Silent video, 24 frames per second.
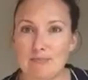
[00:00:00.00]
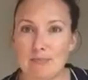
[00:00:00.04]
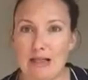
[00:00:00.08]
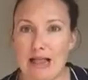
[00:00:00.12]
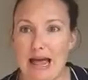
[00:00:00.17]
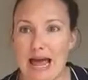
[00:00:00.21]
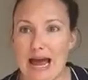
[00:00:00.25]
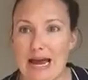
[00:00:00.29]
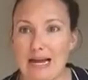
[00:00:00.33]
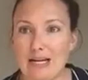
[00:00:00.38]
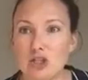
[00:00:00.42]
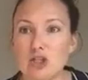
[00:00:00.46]

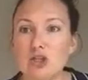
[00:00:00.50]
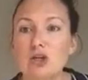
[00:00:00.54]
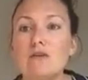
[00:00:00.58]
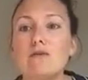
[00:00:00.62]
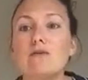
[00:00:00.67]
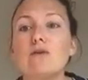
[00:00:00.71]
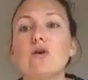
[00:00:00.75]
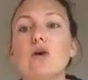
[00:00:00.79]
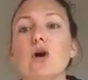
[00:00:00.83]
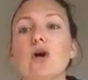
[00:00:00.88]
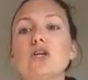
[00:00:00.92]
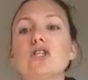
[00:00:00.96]
plans,
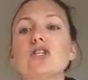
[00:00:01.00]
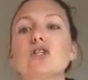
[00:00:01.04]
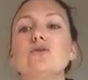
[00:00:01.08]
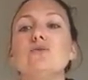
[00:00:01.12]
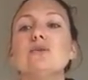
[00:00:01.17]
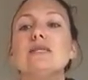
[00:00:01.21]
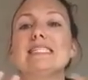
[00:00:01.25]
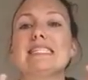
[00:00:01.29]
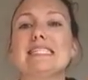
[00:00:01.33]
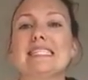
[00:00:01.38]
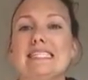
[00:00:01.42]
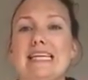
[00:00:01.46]
you've got to
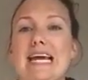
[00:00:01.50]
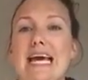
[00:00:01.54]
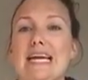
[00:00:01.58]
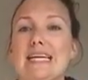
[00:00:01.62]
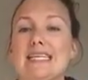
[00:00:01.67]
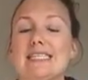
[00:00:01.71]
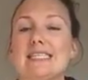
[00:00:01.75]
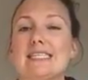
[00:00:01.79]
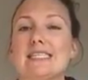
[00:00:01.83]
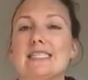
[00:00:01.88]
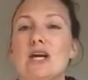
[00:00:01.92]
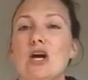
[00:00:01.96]

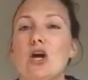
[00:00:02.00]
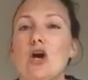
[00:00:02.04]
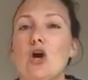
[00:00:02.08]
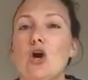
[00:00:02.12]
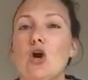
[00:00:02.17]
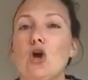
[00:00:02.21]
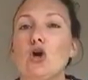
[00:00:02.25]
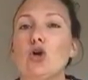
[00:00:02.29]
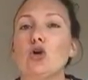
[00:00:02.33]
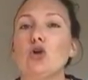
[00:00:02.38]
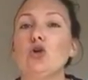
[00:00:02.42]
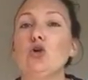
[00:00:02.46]
assess
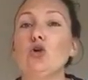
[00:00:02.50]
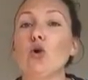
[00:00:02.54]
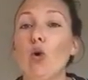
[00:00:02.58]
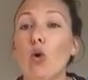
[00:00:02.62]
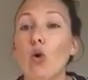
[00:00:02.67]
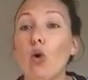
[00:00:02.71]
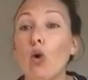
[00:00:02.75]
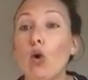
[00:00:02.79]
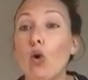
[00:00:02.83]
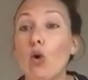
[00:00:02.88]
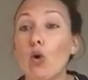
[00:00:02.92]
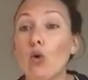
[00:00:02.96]

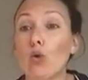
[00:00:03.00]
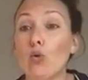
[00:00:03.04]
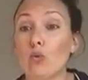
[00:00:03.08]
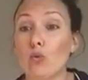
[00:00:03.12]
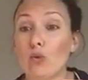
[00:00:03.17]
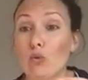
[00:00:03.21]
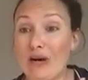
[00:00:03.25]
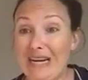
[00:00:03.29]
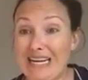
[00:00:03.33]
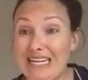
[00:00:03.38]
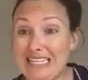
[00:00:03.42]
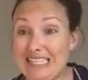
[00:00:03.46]
your
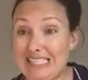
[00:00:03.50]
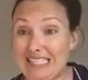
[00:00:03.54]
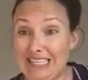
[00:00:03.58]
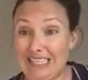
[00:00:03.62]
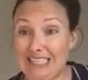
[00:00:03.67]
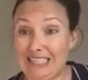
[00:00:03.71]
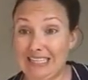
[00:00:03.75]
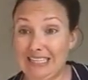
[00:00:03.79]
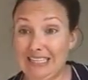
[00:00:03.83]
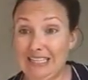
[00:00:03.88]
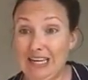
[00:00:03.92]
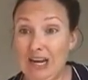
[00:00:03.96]

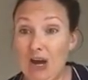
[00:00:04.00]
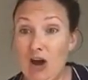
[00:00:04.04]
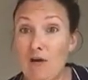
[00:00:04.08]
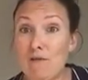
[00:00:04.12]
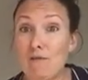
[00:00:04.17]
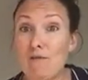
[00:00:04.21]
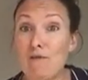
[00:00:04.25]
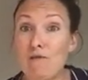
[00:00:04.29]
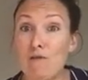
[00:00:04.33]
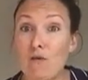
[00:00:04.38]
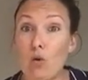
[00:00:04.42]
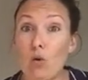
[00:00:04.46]
reason
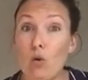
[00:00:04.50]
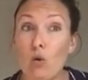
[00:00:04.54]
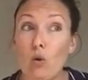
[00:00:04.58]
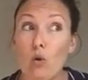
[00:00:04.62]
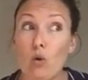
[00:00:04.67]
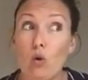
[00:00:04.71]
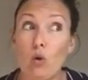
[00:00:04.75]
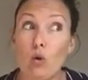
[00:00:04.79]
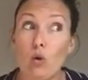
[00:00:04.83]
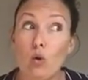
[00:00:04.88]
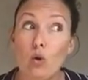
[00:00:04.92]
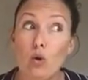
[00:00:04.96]

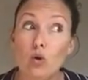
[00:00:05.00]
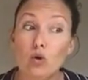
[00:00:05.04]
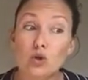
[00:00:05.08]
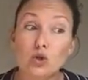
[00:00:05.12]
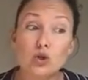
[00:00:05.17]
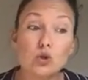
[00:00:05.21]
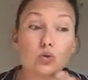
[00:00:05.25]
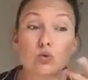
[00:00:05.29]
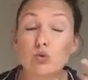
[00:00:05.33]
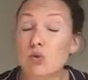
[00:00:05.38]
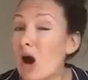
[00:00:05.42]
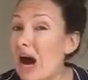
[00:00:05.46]
for
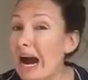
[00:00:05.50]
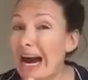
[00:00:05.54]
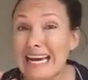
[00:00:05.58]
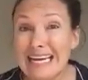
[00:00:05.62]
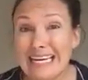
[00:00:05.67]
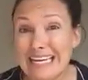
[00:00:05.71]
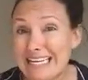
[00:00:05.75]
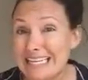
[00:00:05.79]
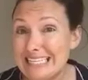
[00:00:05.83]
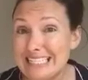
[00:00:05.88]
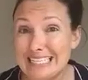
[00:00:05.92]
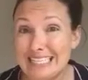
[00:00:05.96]

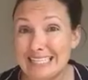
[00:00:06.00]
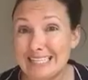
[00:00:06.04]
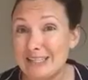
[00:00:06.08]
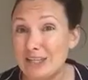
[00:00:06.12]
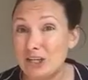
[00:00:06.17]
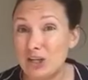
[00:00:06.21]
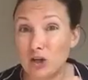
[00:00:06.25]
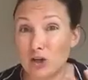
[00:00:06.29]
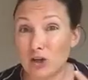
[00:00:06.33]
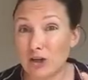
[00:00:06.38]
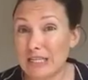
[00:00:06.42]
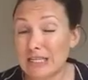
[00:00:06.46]
trying to,
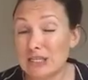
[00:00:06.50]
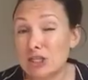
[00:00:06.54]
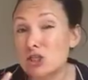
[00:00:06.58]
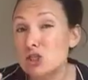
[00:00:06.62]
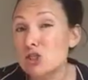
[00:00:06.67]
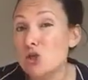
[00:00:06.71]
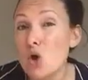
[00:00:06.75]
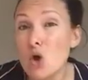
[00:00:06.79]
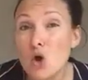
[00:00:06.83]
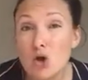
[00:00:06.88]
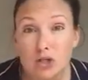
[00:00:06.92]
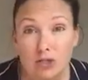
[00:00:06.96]
this
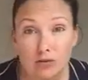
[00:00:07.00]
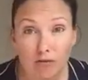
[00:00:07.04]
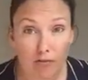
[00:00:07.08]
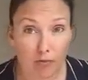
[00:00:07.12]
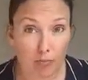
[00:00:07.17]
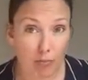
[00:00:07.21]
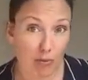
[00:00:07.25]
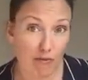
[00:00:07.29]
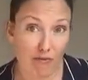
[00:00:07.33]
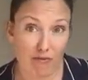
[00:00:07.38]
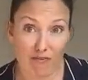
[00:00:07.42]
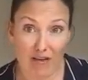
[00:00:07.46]
search for
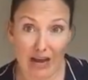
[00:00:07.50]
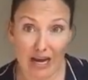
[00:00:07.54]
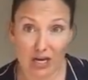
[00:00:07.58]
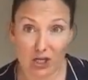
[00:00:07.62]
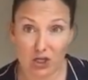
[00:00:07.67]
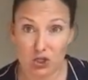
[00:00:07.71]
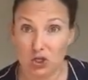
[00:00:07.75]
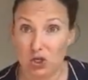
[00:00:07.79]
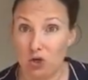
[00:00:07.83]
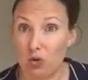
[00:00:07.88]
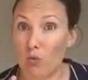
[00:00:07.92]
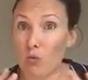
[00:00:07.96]

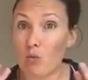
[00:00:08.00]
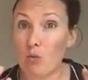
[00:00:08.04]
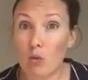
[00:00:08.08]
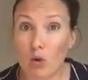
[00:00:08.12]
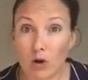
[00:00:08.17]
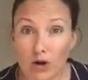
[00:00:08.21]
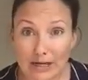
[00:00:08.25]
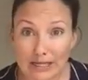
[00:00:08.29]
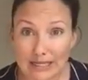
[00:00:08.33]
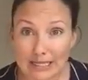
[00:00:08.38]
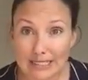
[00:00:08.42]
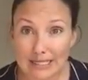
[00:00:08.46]
perfection.
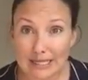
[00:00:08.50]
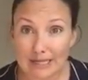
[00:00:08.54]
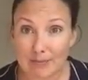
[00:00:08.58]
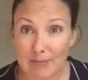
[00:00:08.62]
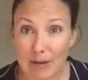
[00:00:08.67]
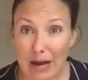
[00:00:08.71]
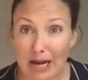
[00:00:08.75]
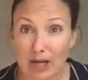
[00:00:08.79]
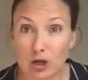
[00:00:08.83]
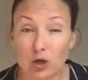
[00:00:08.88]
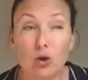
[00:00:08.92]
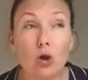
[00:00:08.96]
What is it
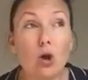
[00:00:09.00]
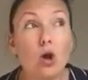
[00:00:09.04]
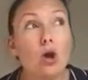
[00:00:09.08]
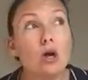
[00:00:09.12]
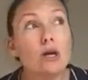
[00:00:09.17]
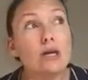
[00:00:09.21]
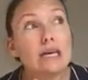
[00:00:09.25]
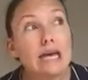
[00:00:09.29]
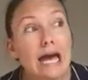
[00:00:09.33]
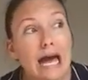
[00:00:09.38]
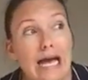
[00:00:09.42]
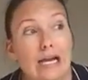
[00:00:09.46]
about you?
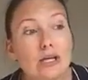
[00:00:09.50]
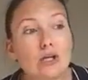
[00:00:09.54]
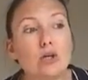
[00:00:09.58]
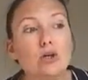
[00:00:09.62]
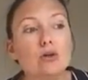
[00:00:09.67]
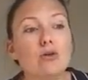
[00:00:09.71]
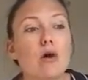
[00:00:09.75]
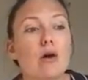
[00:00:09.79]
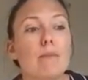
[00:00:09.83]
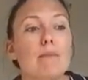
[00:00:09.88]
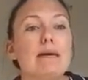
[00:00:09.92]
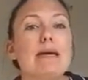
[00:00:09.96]
Can
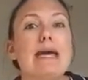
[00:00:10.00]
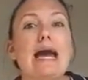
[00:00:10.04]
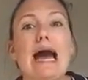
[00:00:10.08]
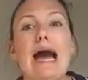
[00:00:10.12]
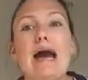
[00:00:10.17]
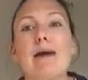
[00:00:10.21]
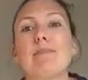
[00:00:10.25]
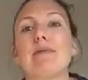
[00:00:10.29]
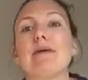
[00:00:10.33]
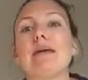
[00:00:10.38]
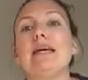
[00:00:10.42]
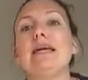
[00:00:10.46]
you not be
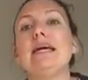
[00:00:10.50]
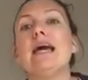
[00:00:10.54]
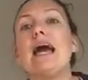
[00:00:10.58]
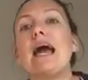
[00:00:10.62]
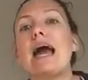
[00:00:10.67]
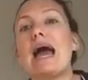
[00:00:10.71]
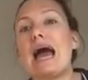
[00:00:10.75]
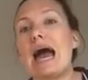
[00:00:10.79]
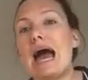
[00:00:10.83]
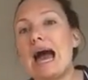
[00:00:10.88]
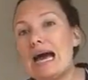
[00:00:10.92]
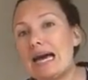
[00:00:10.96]
happy
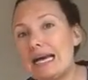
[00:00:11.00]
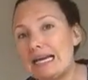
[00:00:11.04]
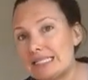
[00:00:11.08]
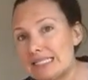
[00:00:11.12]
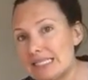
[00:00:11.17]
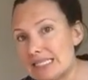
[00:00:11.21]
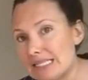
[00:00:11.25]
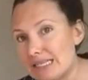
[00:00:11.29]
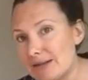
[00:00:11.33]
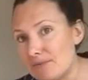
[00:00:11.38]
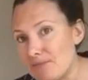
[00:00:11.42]
at